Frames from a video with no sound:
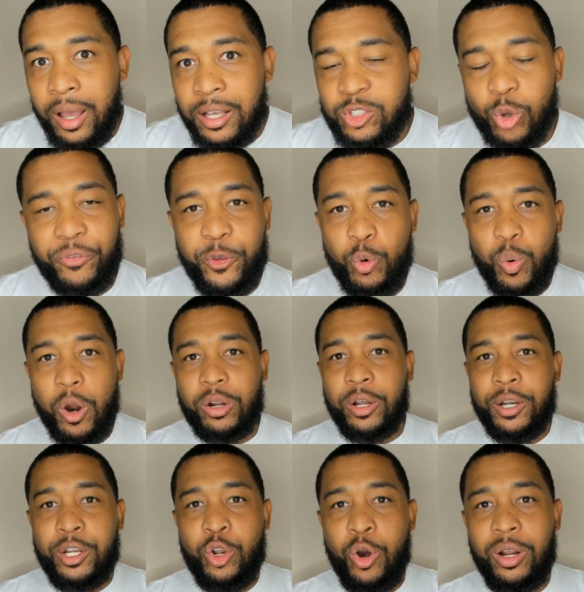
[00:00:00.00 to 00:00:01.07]
So if you work on
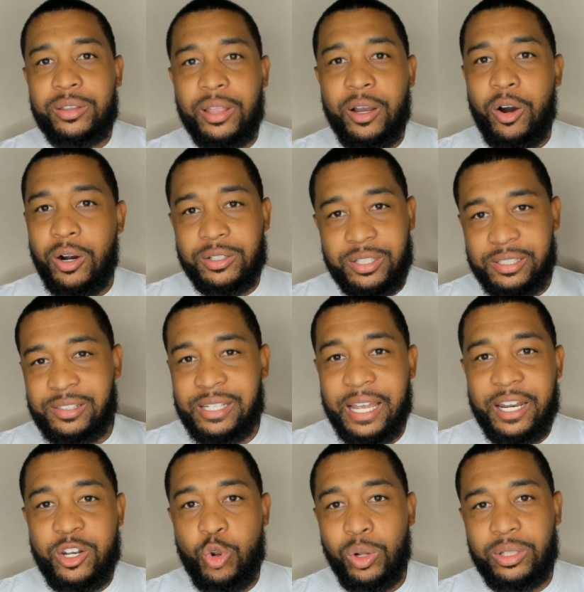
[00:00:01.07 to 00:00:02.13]
the north or just say
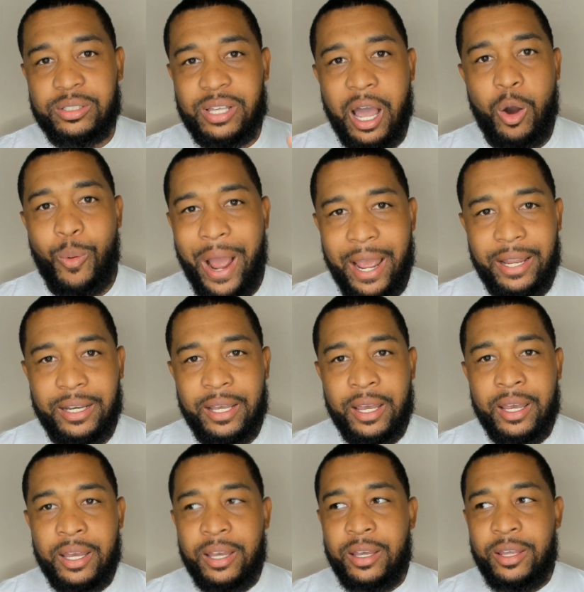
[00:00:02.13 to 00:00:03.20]
the north is all white,
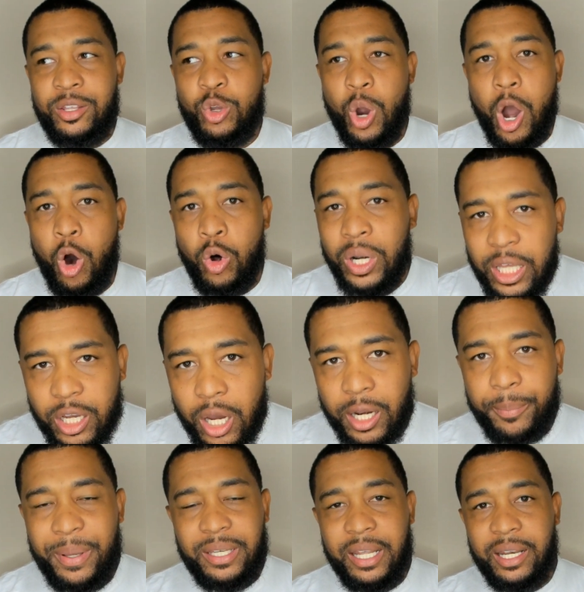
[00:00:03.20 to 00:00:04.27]
you're only going to
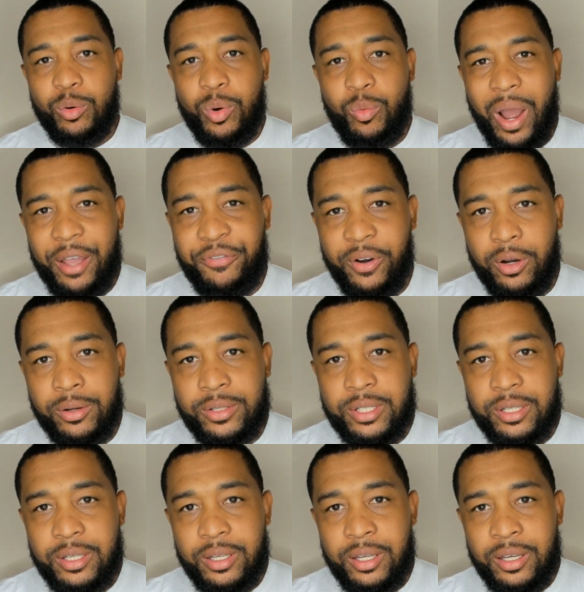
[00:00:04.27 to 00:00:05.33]
be dealing with white folks.
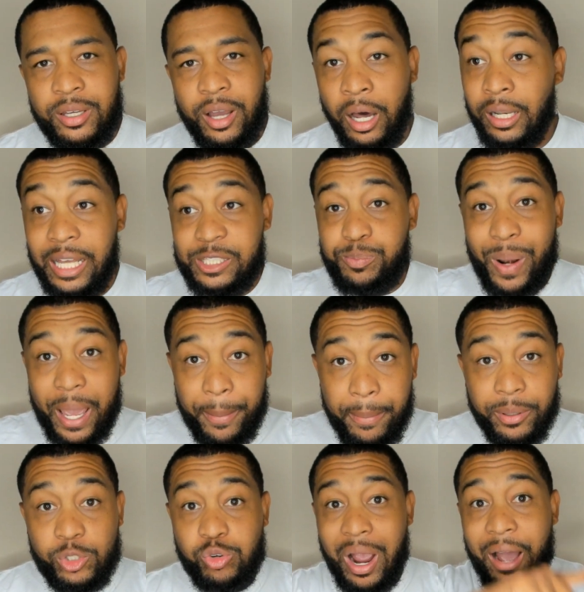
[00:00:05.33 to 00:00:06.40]
Unless black
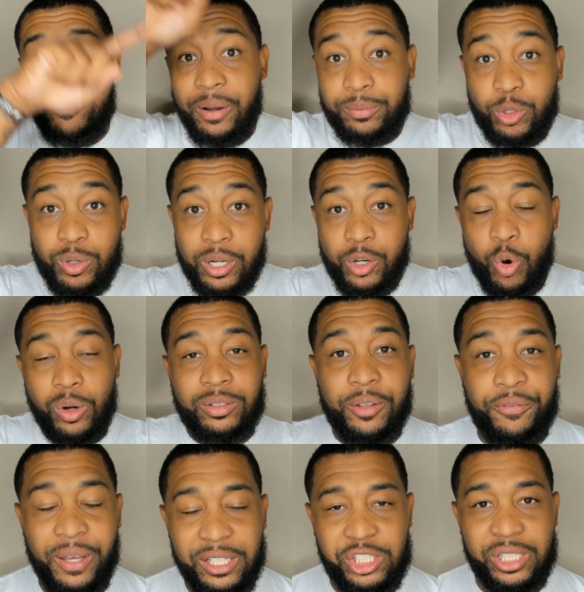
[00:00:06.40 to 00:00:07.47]
people drive up through the North
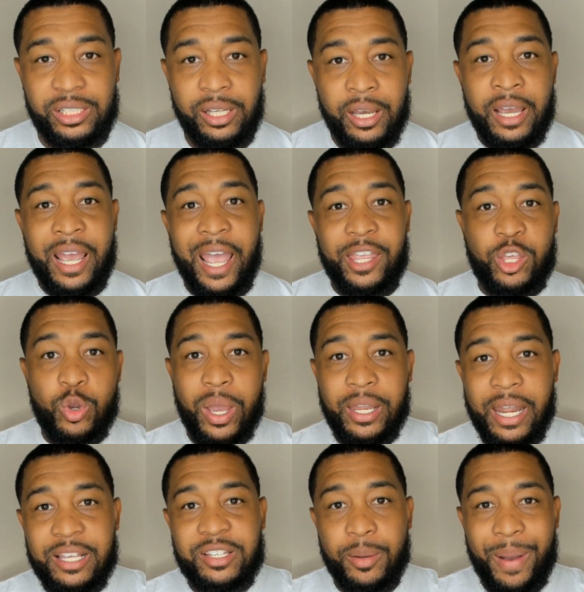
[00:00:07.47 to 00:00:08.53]
Division and
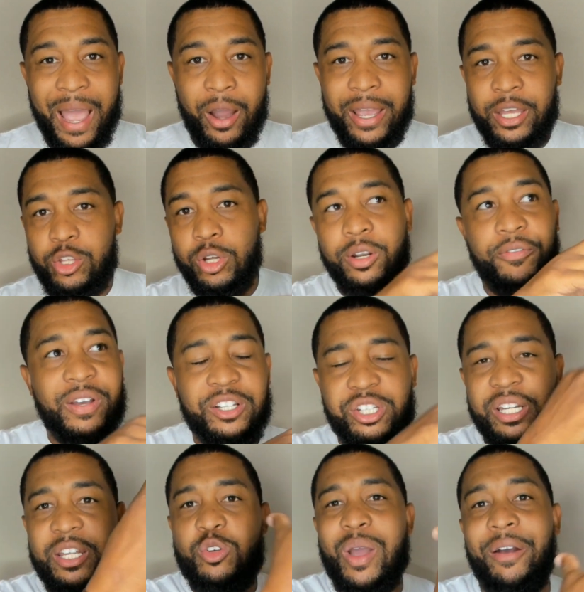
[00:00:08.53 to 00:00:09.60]
they somehow in your
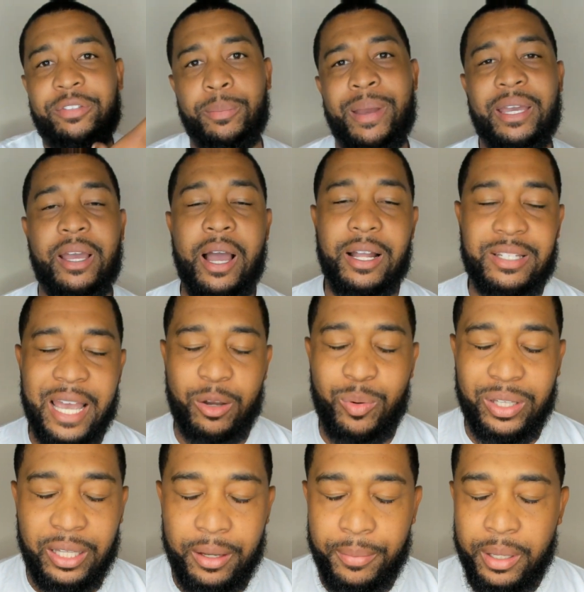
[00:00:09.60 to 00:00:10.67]
division and you have to make contact
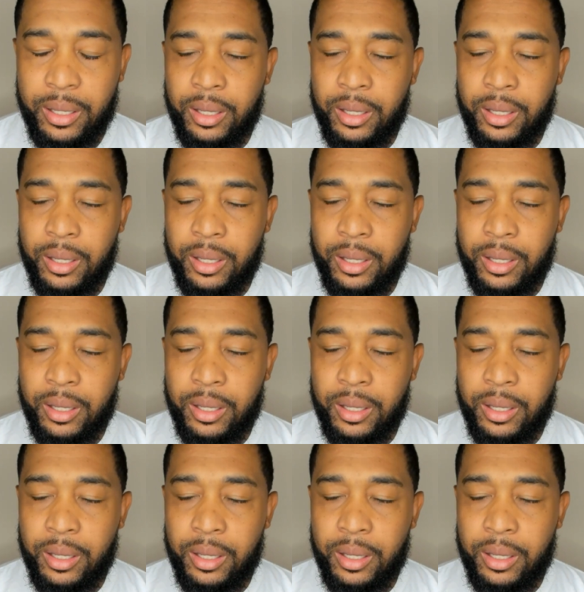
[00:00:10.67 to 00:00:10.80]
with them.